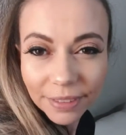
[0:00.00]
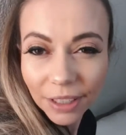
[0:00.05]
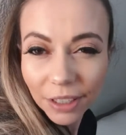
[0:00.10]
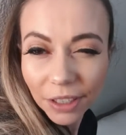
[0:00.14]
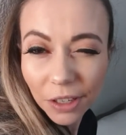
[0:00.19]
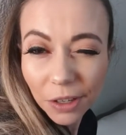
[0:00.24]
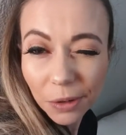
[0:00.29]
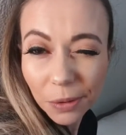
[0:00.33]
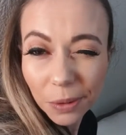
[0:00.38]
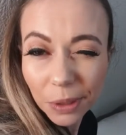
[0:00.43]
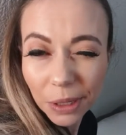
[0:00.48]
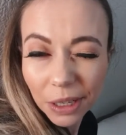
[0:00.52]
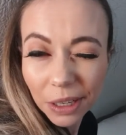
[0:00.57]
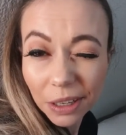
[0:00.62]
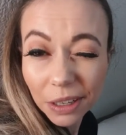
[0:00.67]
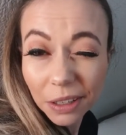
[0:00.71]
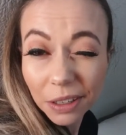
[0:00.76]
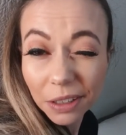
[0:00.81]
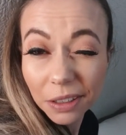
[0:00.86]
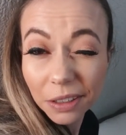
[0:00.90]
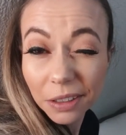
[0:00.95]
I can't
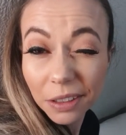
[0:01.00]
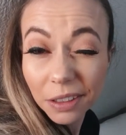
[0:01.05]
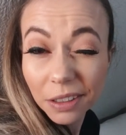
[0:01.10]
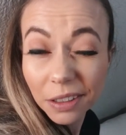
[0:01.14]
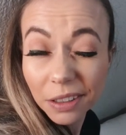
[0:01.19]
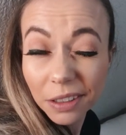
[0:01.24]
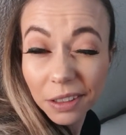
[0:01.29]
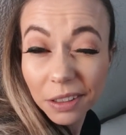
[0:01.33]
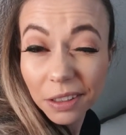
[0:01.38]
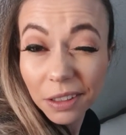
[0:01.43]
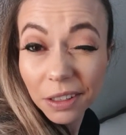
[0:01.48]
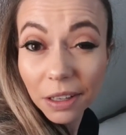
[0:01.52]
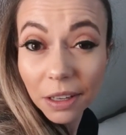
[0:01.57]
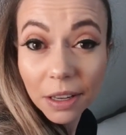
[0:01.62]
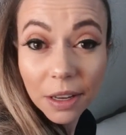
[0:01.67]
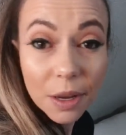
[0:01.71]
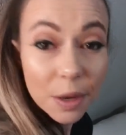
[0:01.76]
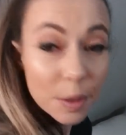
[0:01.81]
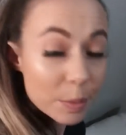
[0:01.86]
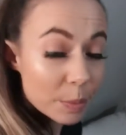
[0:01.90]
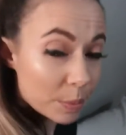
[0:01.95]
wink.
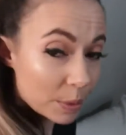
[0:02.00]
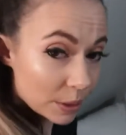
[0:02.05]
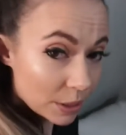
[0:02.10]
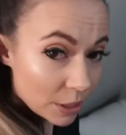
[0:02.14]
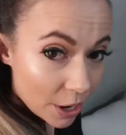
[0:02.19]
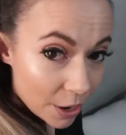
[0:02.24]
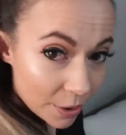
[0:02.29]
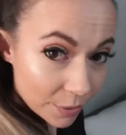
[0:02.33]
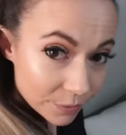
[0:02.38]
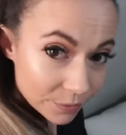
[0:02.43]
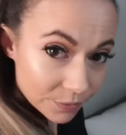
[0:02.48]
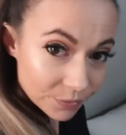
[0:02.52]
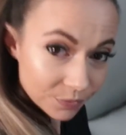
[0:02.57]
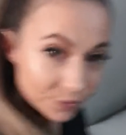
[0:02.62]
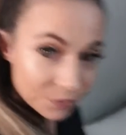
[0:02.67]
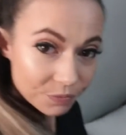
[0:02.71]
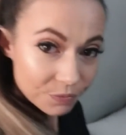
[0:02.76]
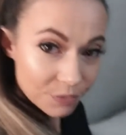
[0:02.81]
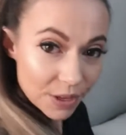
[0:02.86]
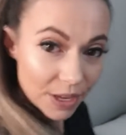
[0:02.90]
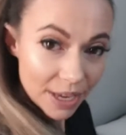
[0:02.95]
But yeah,
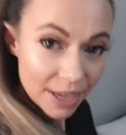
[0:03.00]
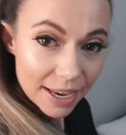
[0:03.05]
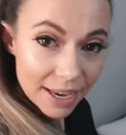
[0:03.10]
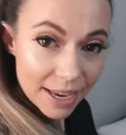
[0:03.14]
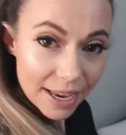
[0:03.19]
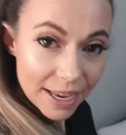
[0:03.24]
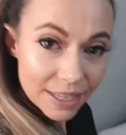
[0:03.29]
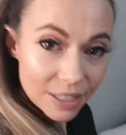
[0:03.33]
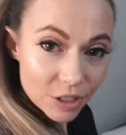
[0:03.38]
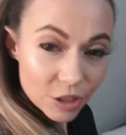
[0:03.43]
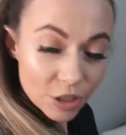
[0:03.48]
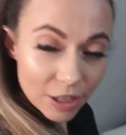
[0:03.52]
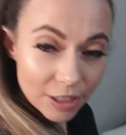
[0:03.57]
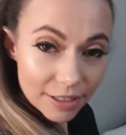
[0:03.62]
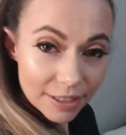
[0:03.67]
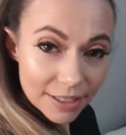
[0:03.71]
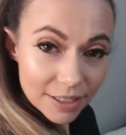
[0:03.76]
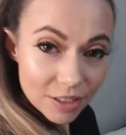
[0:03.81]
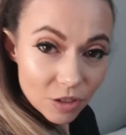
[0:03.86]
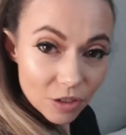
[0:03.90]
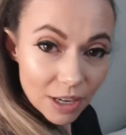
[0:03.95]
so I'll
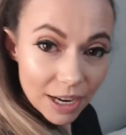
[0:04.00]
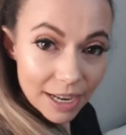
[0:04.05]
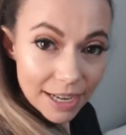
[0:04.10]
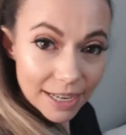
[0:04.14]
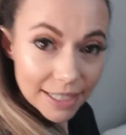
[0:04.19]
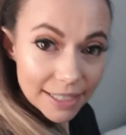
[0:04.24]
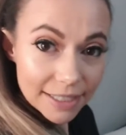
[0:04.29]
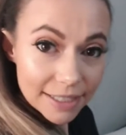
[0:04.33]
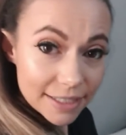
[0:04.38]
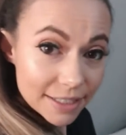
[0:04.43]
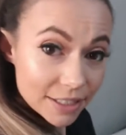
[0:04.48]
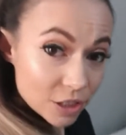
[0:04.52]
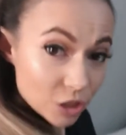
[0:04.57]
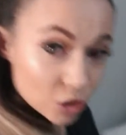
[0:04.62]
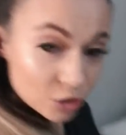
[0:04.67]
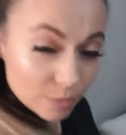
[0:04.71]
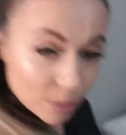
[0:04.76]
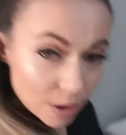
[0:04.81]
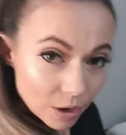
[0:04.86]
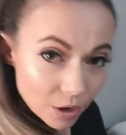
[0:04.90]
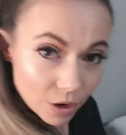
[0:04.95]
see you guys
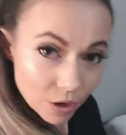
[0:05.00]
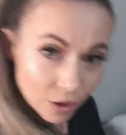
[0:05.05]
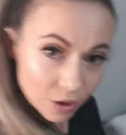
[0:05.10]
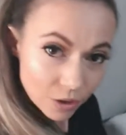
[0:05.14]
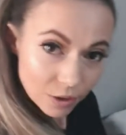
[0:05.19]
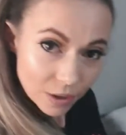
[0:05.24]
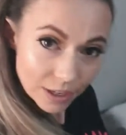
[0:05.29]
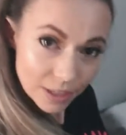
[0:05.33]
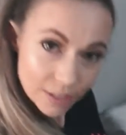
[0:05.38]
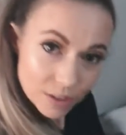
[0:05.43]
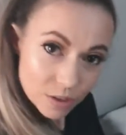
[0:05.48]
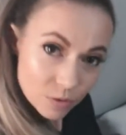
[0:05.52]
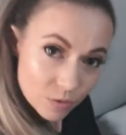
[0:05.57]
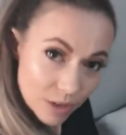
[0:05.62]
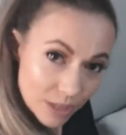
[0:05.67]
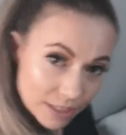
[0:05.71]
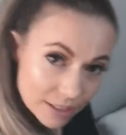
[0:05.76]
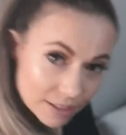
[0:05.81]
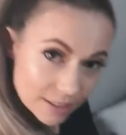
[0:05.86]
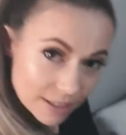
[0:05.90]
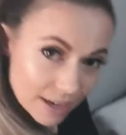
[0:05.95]
tomorrow, and it's
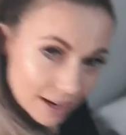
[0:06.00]
rest